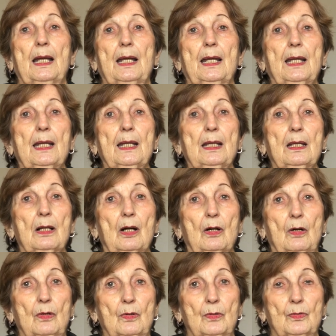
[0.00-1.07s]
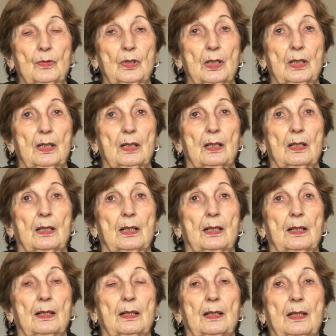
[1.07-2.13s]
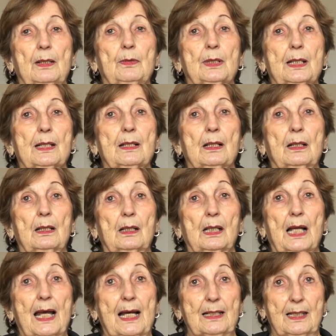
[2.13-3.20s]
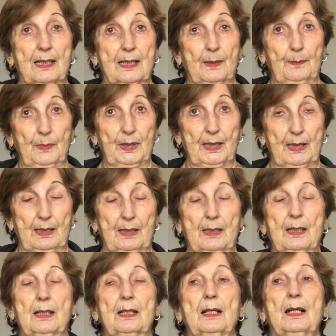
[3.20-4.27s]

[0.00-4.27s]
He was in the glass business.